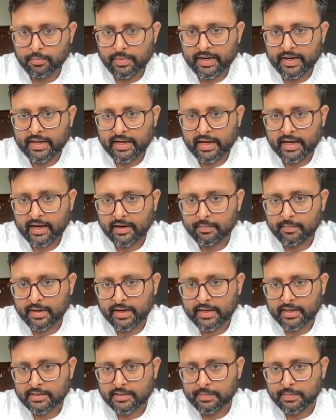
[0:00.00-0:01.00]
beta hat
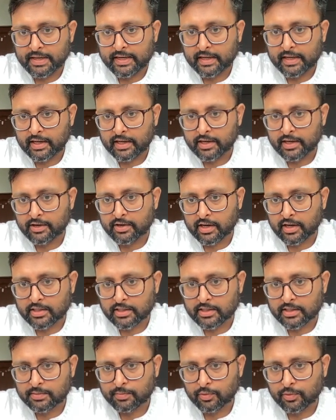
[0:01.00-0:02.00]
minus beta ka
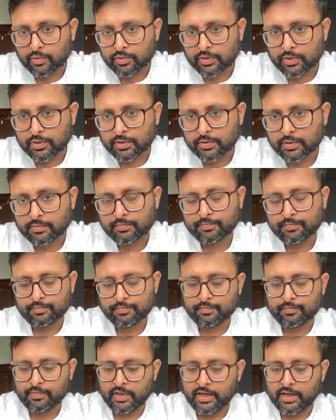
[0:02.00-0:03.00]
transpose
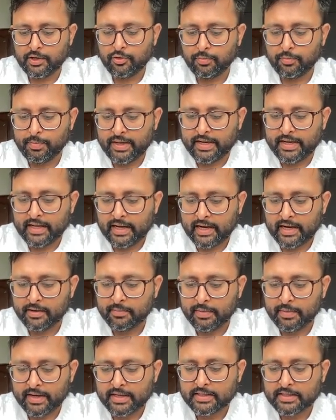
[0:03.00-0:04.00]
into beta
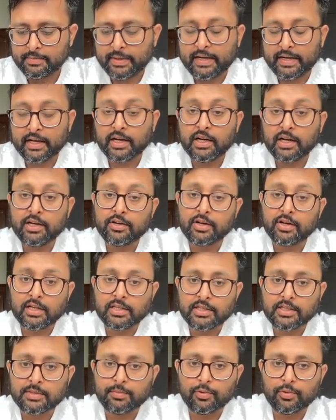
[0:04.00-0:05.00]
hat minus beta ka
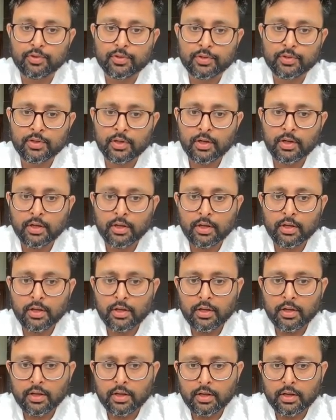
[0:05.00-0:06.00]
transpose,
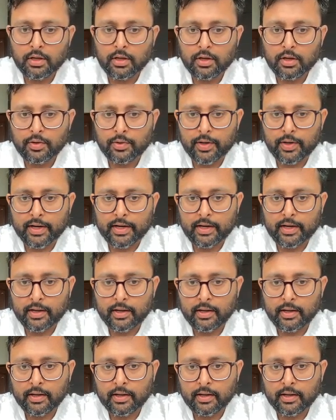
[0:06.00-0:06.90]
right?